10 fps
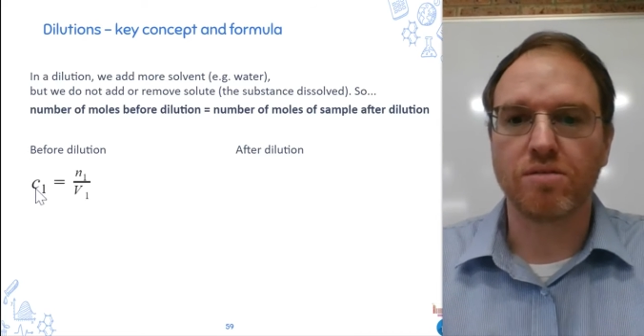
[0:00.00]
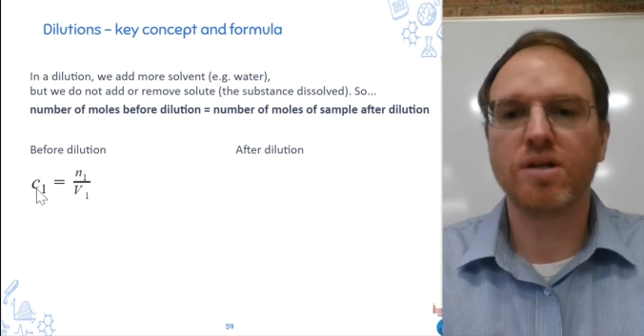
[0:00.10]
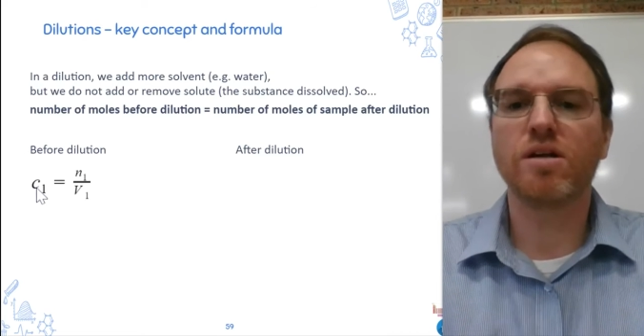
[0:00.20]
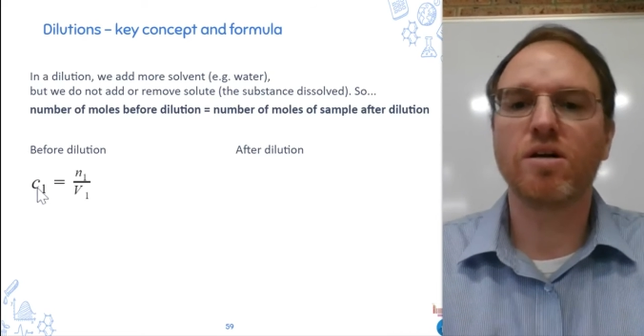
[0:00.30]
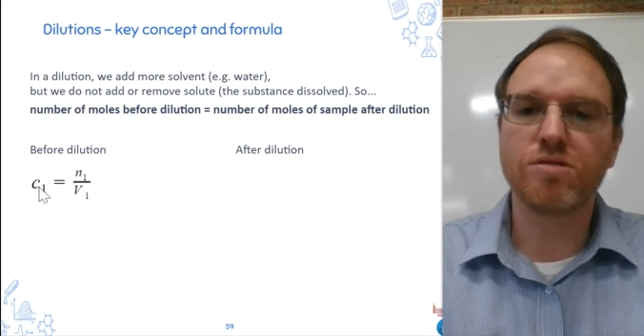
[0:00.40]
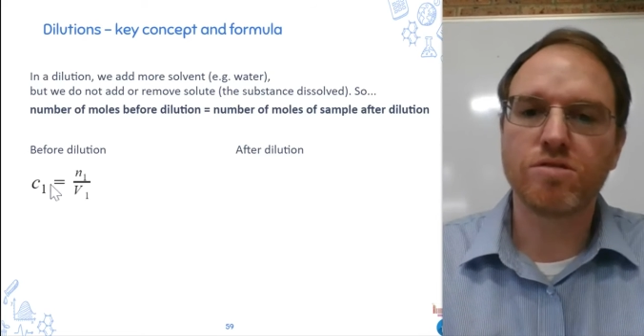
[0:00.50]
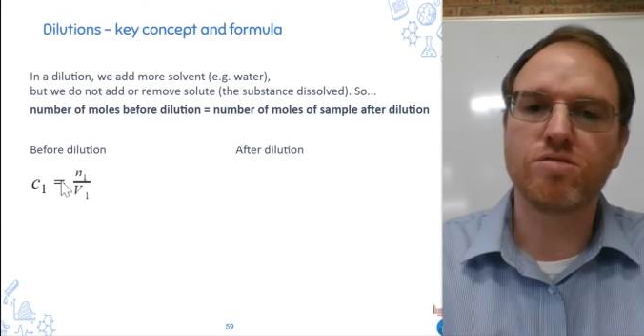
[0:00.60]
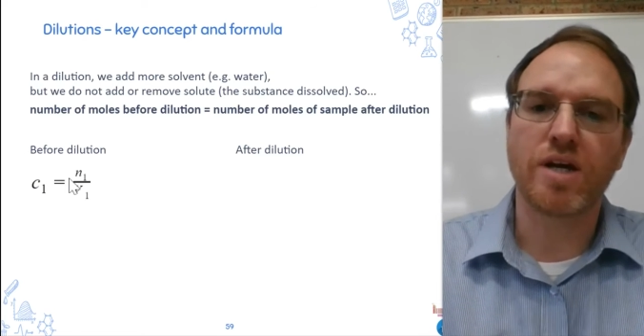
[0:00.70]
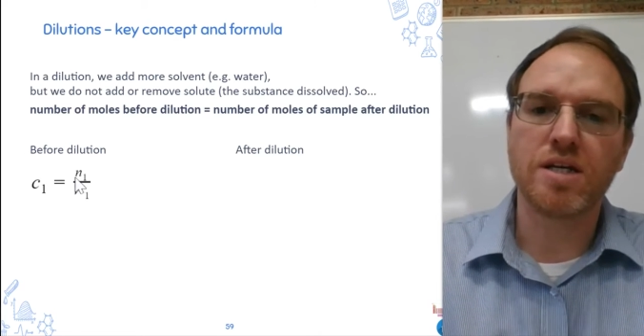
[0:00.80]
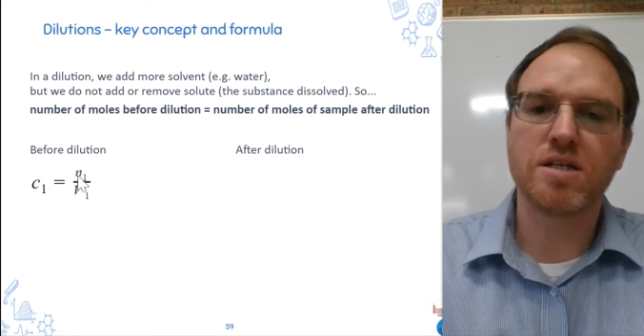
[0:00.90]
Well,
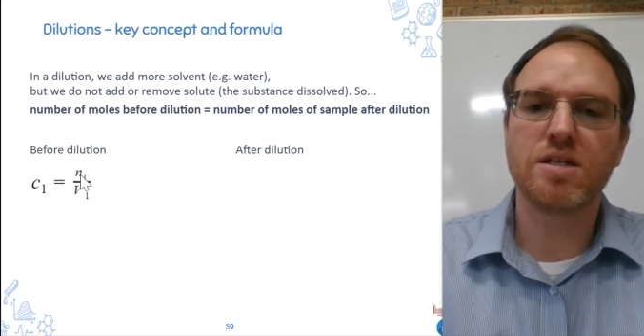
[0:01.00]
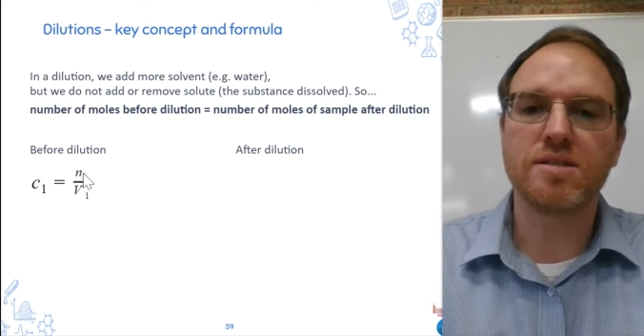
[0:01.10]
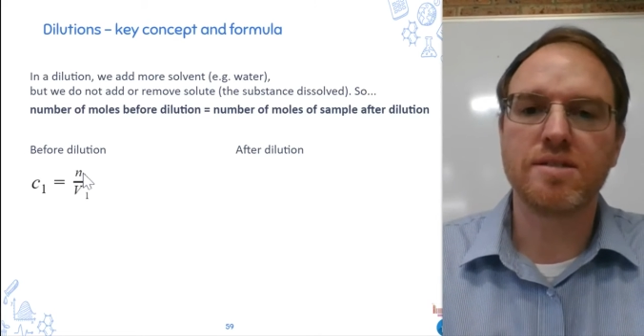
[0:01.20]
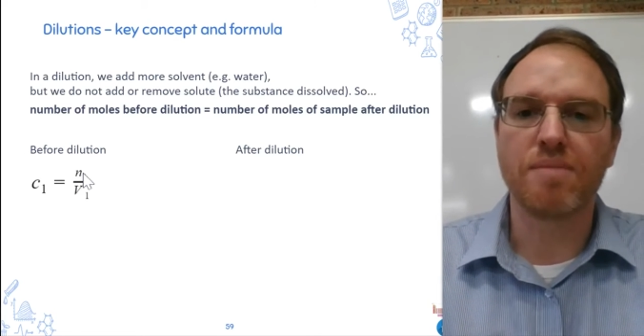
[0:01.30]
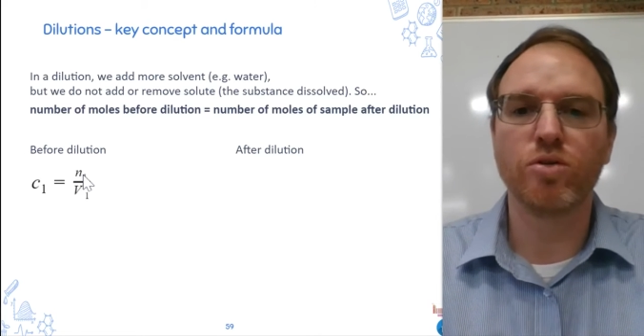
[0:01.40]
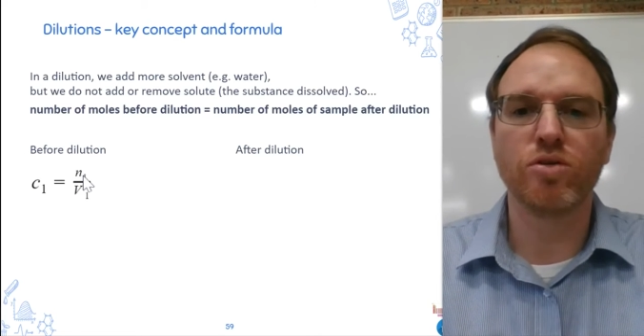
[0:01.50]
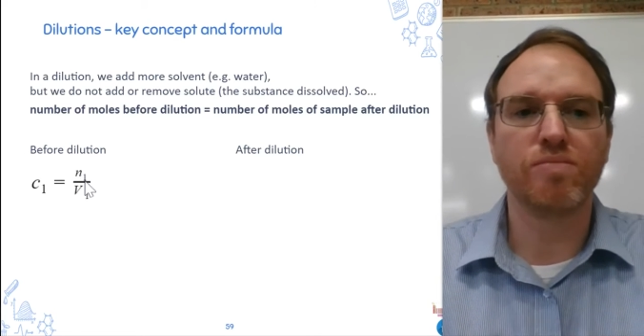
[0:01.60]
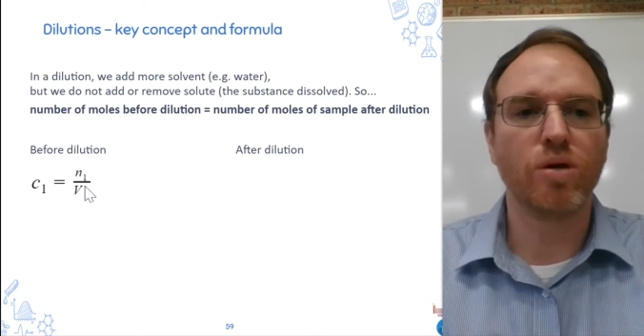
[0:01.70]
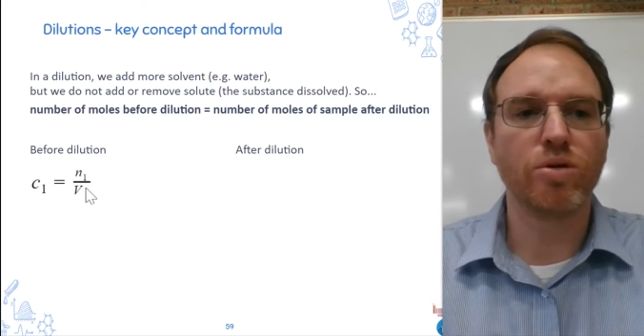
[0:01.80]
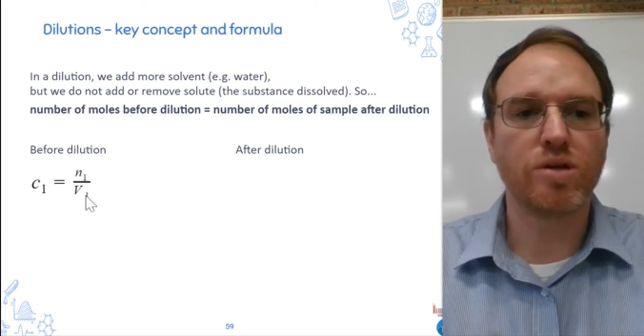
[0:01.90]
concentration is number of
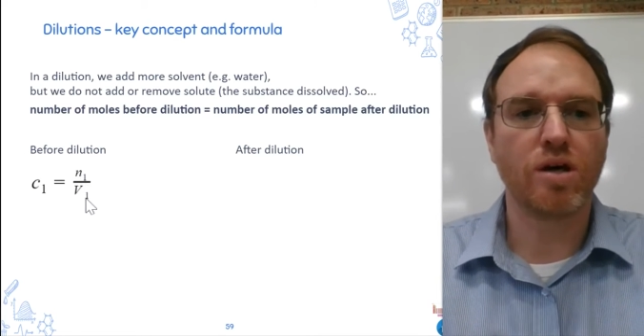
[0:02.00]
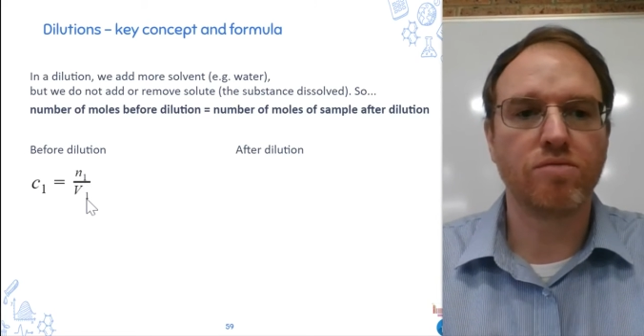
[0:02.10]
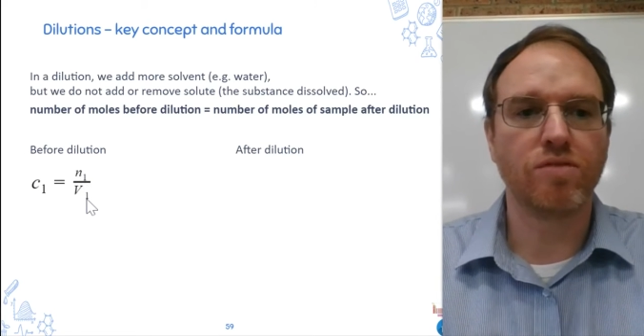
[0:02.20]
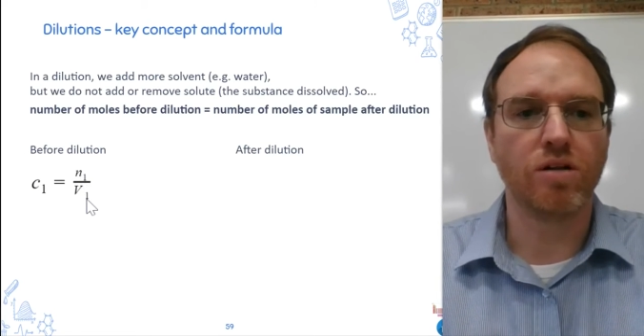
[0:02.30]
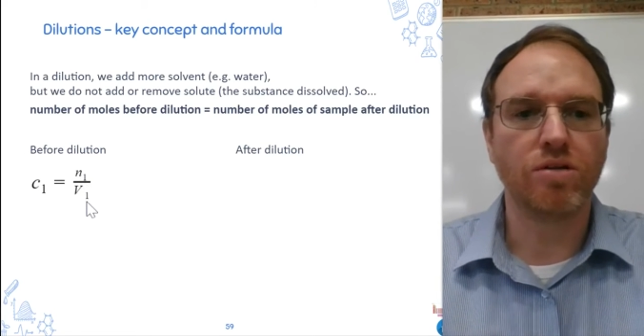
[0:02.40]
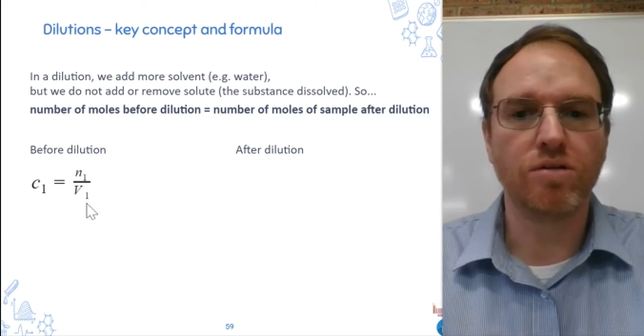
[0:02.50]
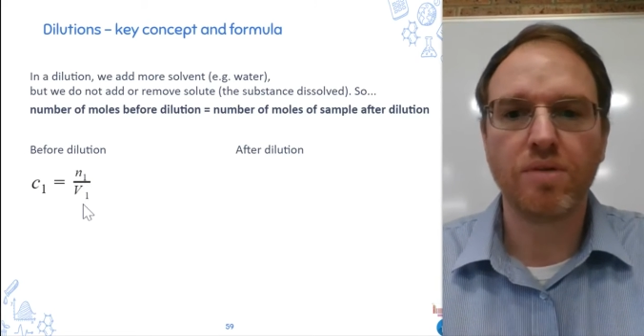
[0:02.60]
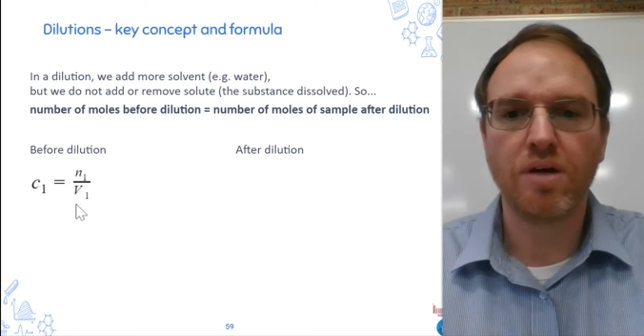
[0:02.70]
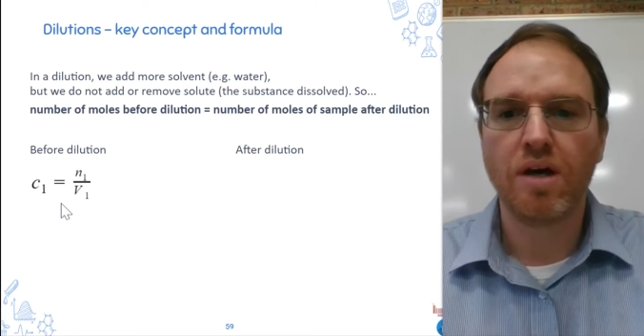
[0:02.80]
moles over volume.